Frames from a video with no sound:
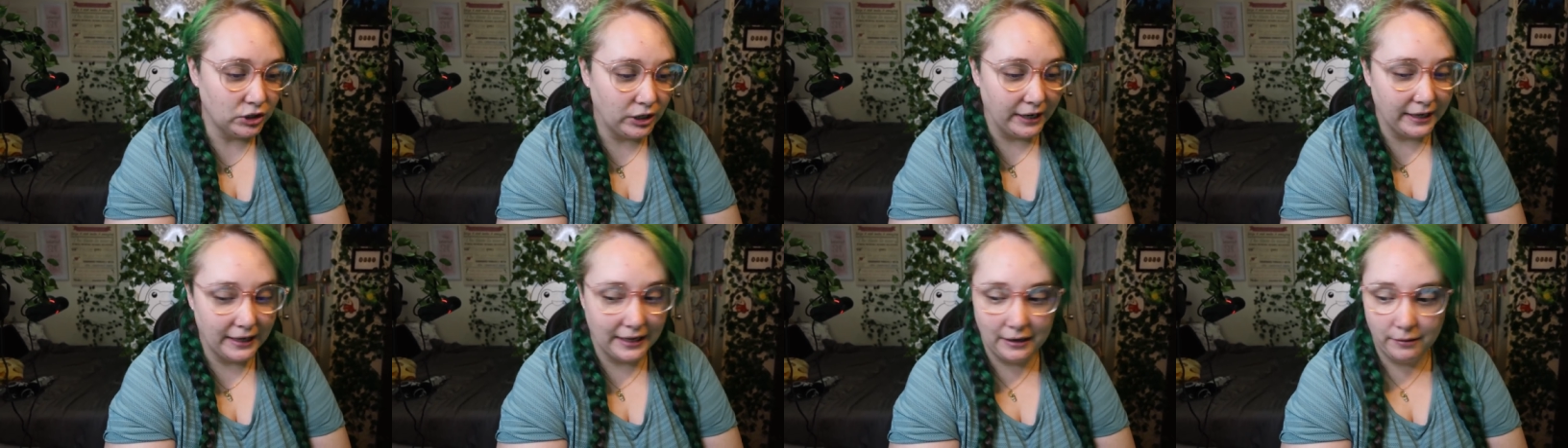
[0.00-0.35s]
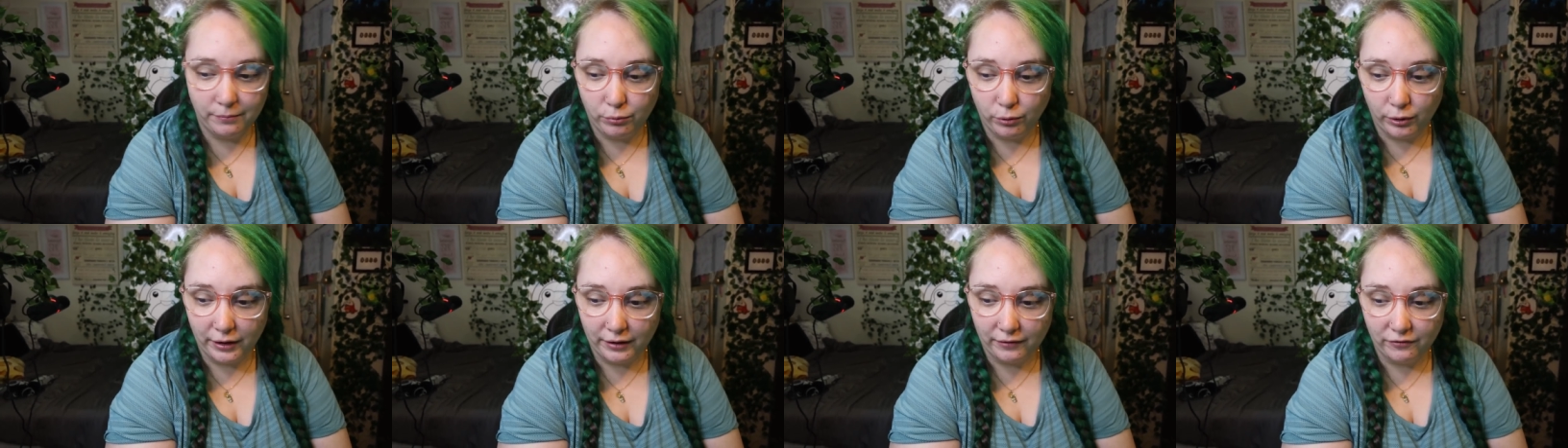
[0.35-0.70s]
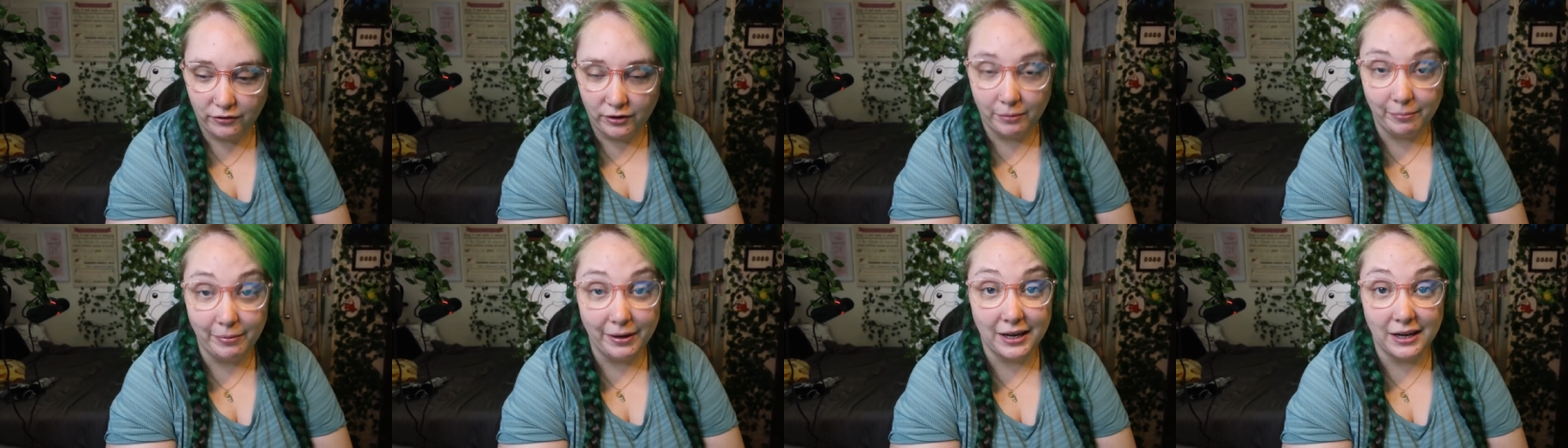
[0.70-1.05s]
try keep working
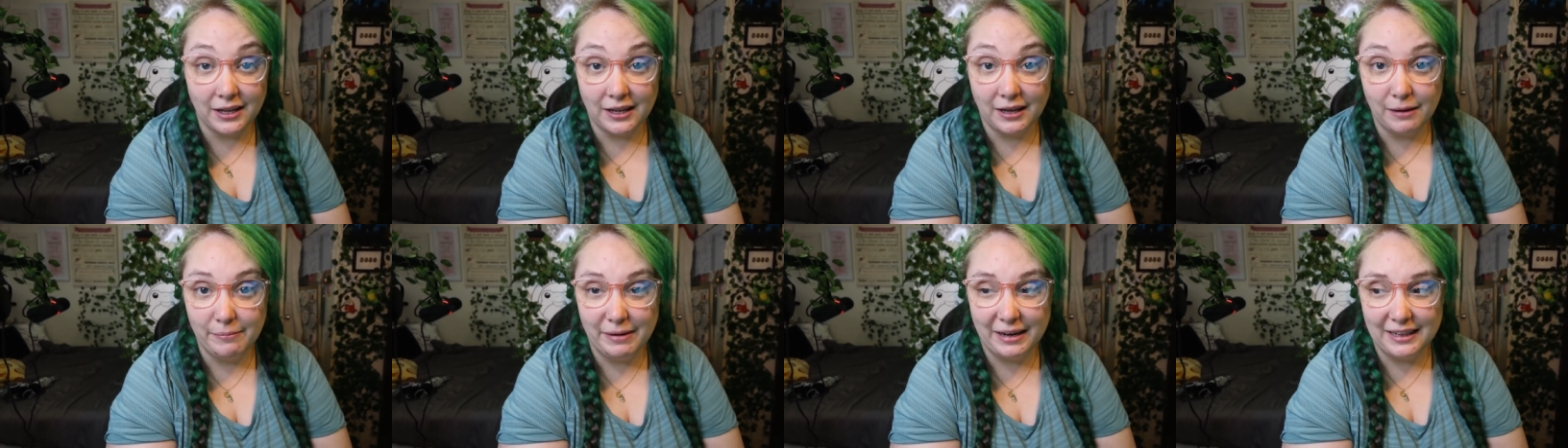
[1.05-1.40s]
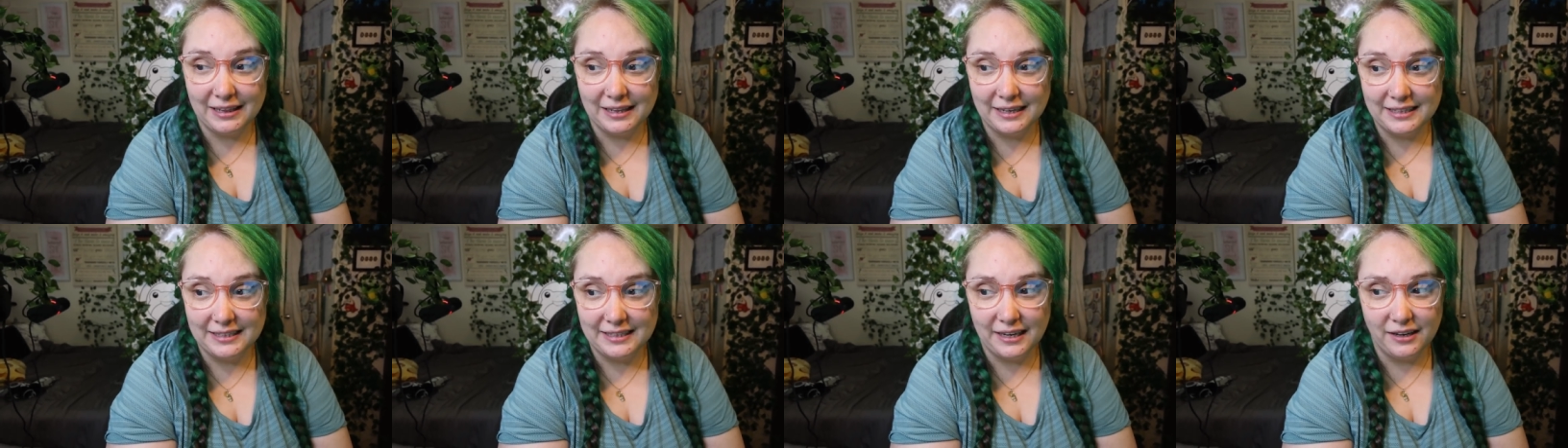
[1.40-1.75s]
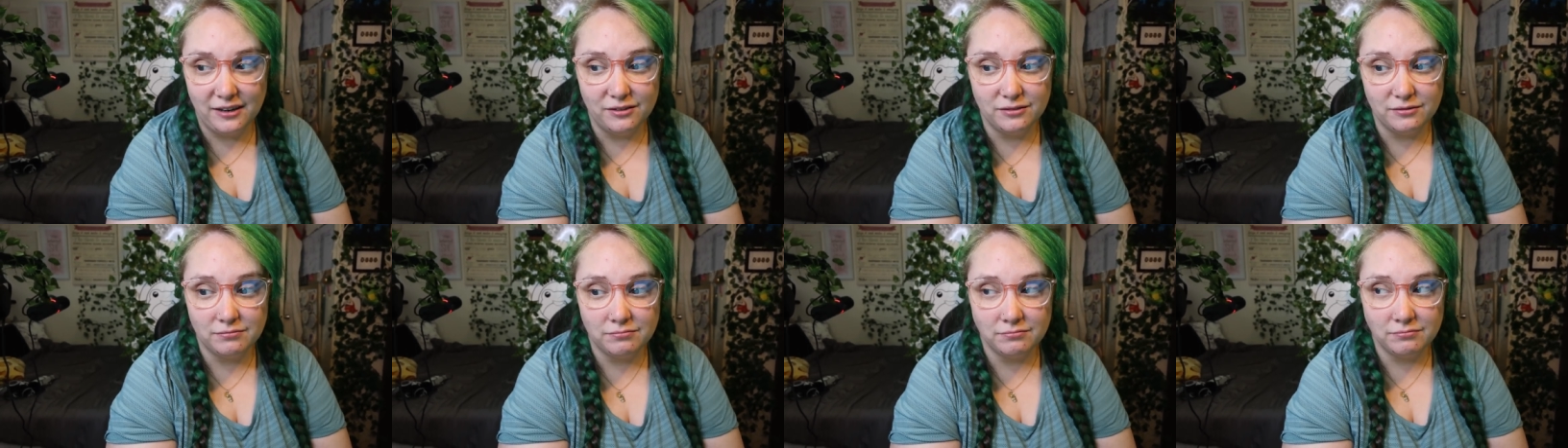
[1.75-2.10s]
for a bit and I might lay
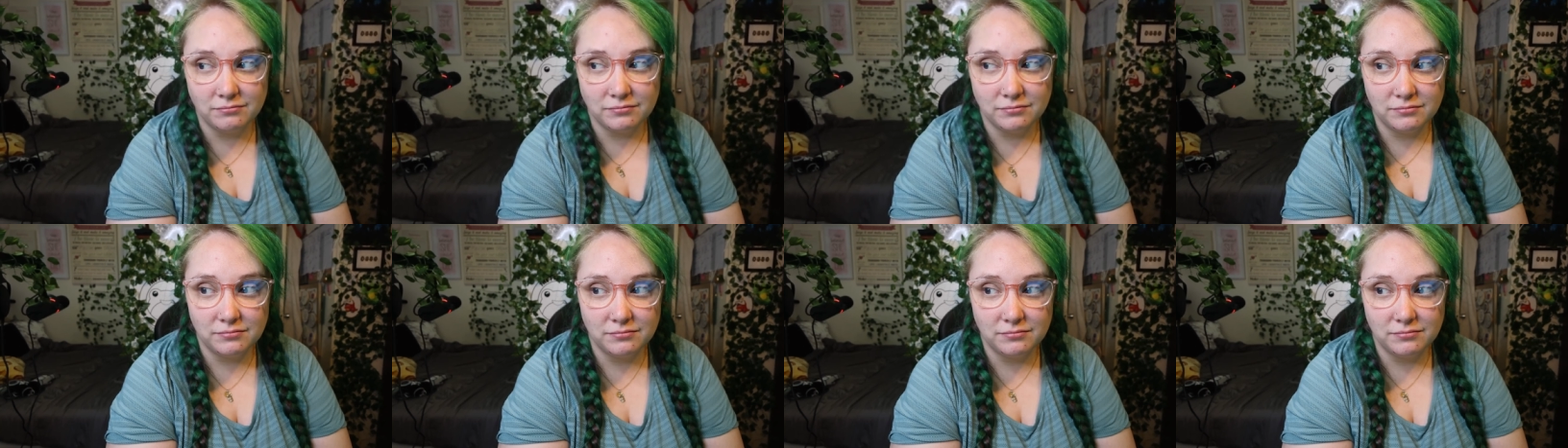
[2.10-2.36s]
down